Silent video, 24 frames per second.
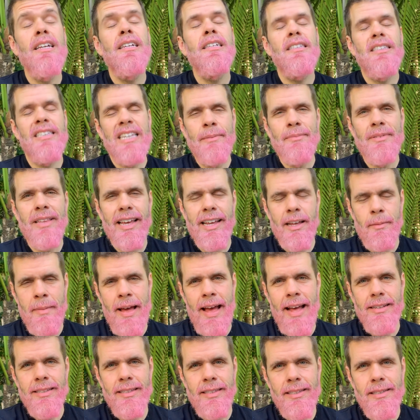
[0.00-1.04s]
seems like a
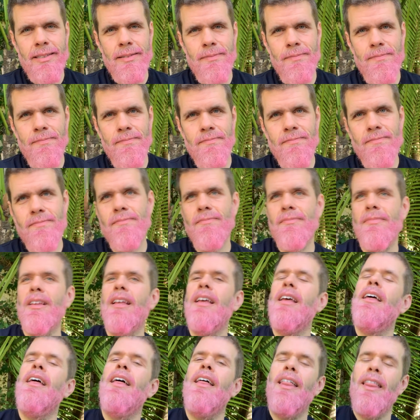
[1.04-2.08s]
mess.
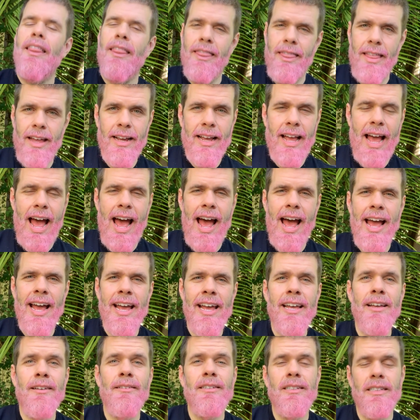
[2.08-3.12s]
The
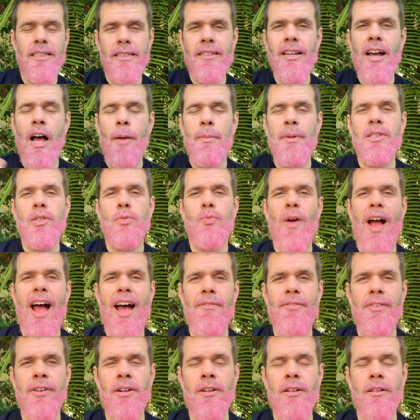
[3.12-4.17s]
guy, Thomas
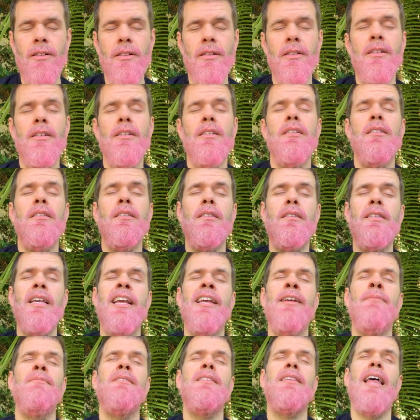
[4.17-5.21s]
Ravenel,
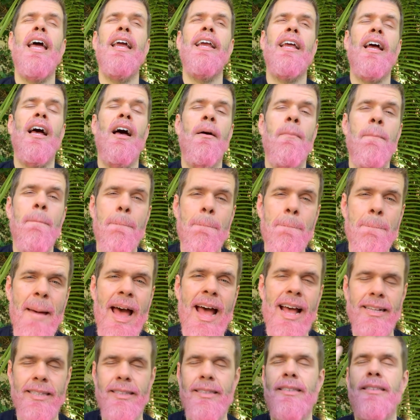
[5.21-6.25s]
seems like a
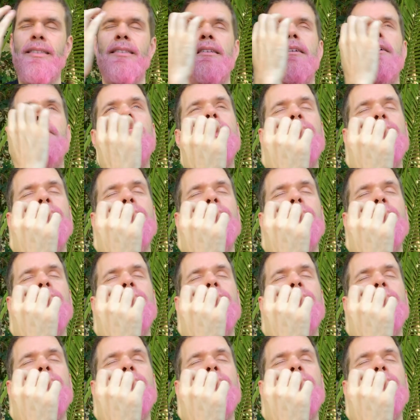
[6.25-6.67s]
mess.